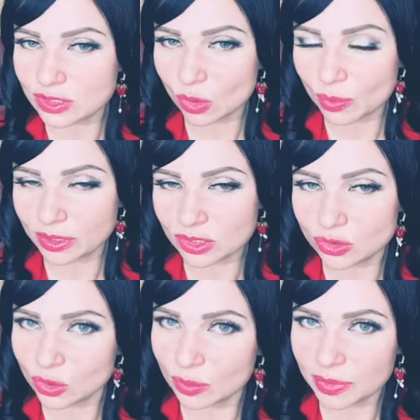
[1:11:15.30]
open to
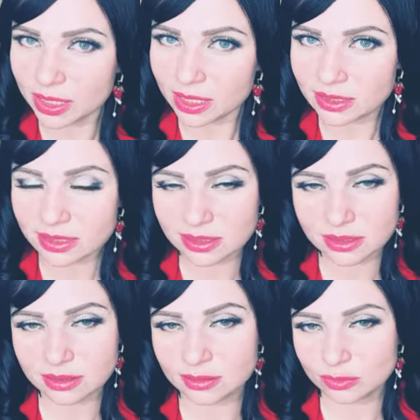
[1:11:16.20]
your opinions
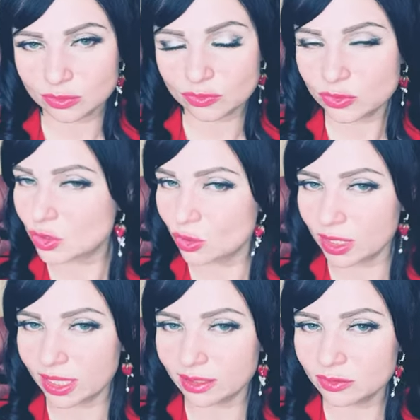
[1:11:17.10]
so
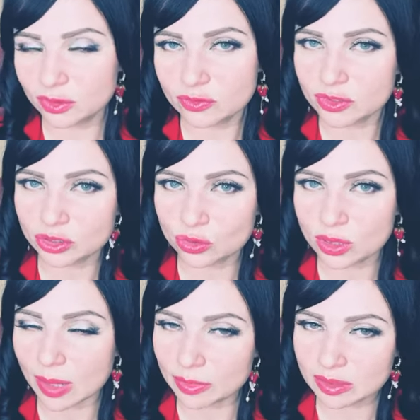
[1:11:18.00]
again feel free to
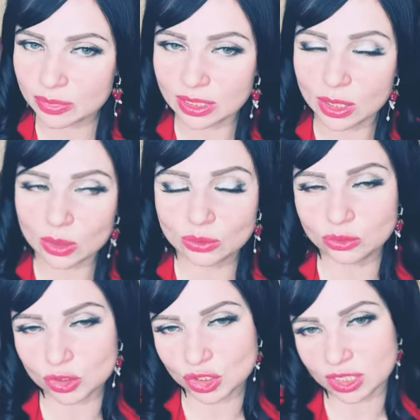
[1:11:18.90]
comment below
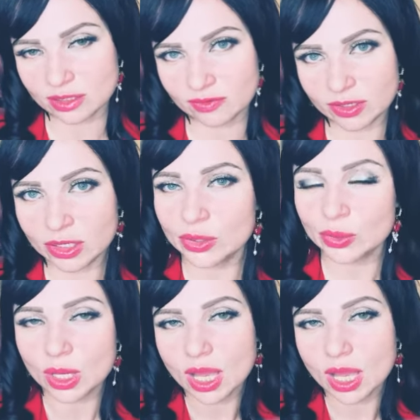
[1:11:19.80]
to share the video